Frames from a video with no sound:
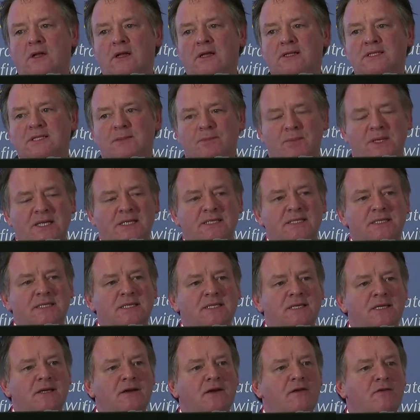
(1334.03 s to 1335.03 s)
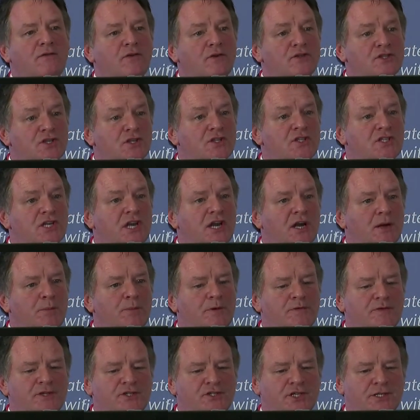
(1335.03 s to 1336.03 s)
split for such care
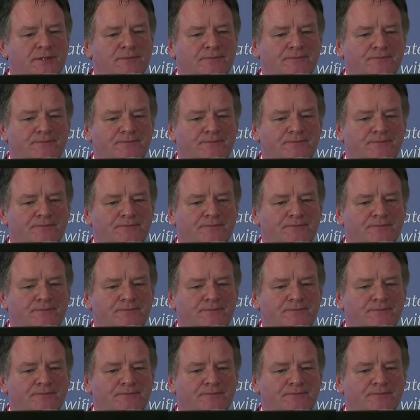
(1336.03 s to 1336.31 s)
provision.